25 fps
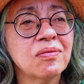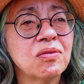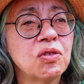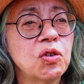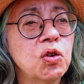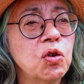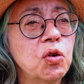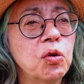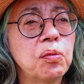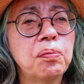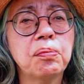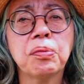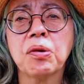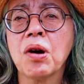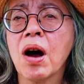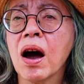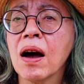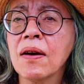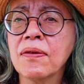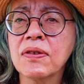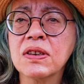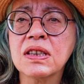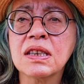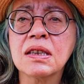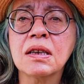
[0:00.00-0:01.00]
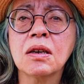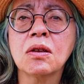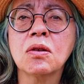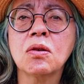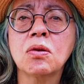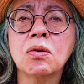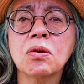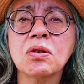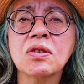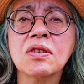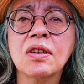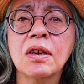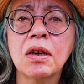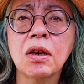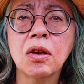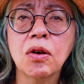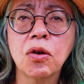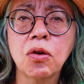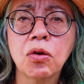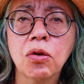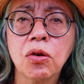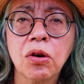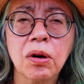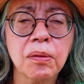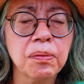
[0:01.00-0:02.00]
new privacy laws in
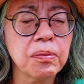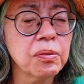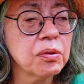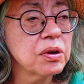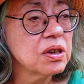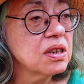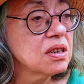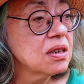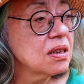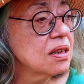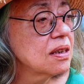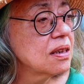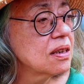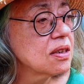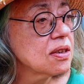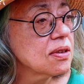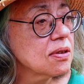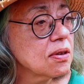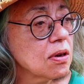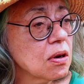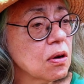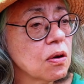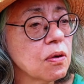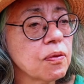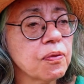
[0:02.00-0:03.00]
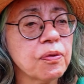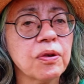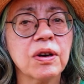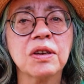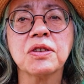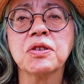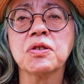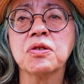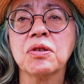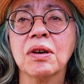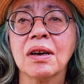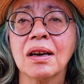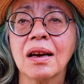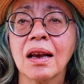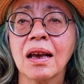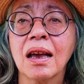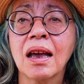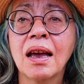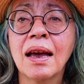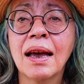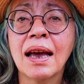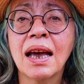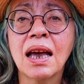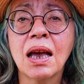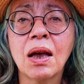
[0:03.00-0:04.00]
Europe, which is so frustrating.
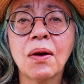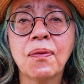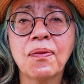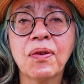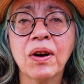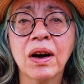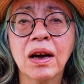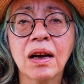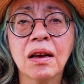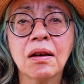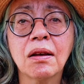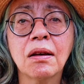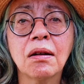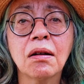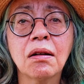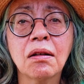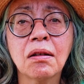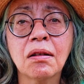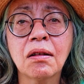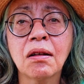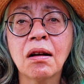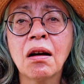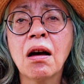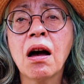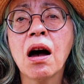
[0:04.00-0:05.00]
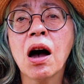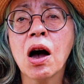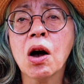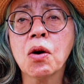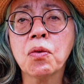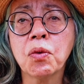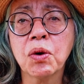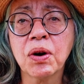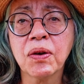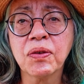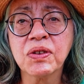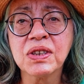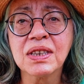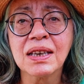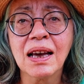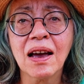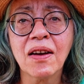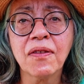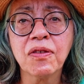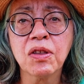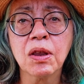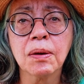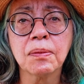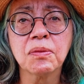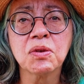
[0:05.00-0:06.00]
If I had known, I would have
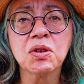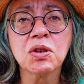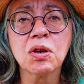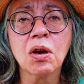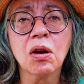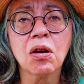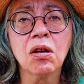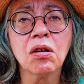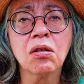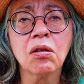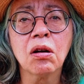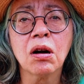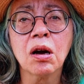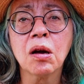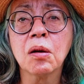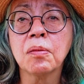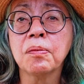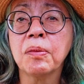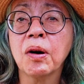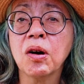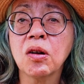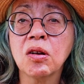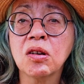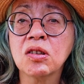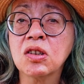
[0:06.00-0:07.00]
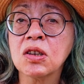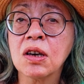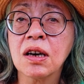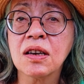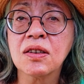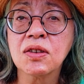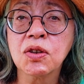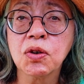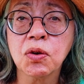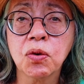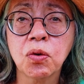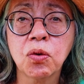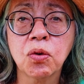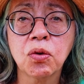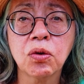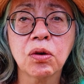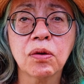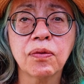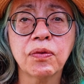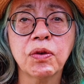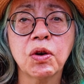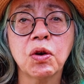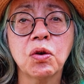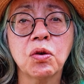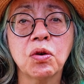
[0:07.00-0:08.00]
saved them. So I apologize to all
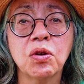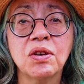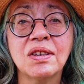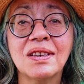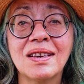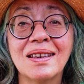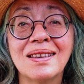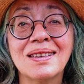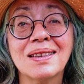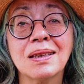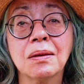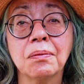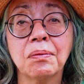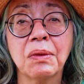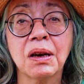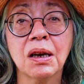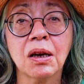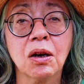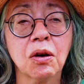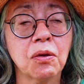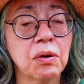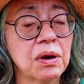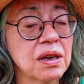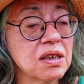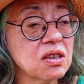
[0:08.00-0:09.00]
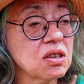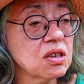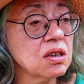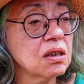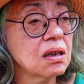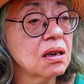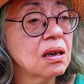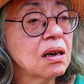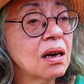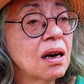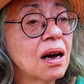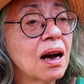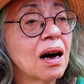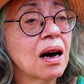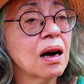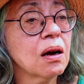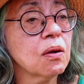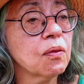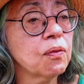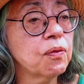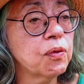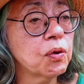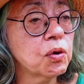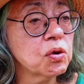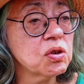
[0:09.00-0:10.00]
of you who did submit a question.
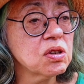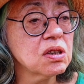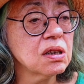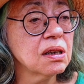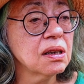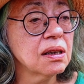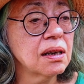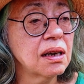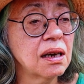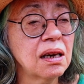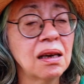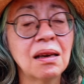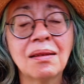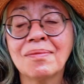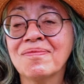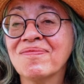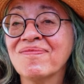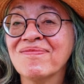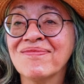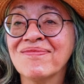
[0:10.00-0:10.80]
Unfortunately,